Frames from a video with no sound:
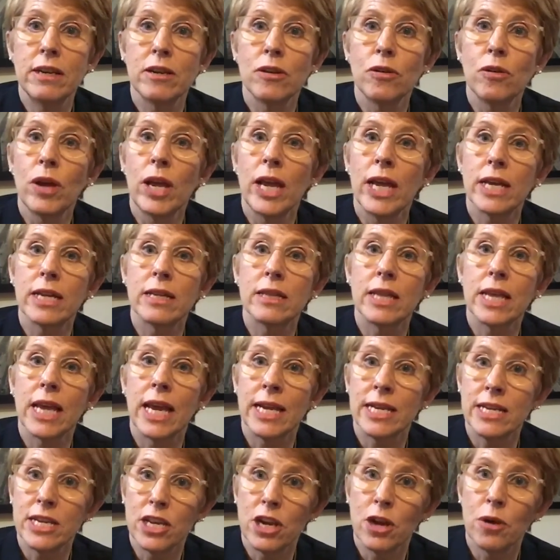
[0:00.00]
looking at the
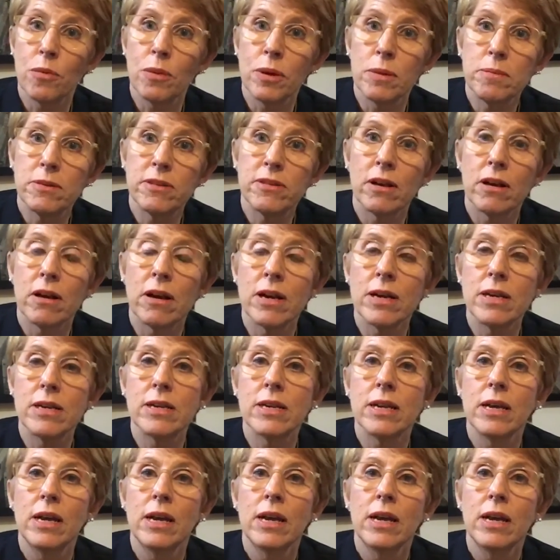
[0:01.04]
ATO website,